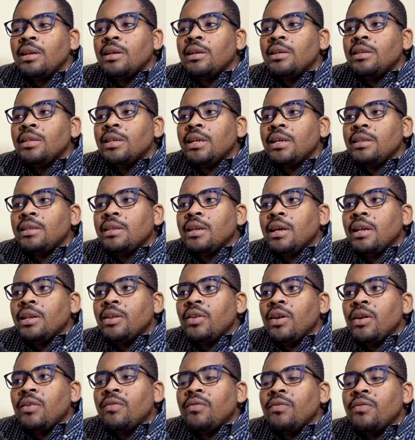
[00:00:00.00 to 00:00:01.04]
sector and
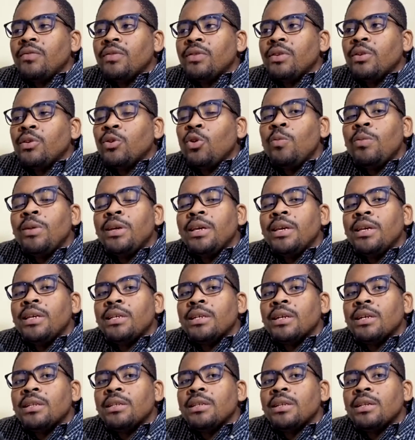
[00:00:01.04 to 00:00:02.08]
you have certain
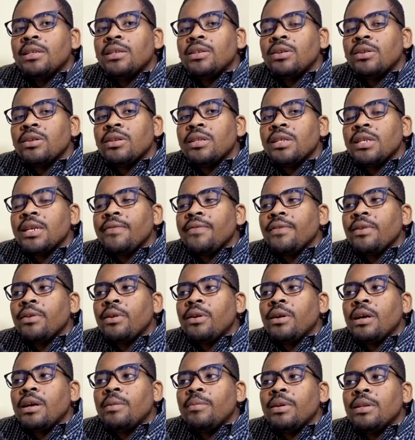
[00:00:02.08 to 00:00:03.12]
obligations and certain safety
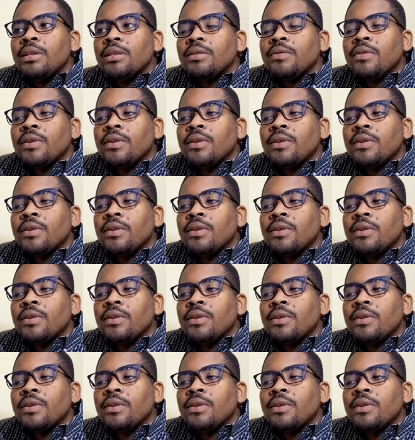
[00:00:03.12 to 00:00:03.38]
requirements.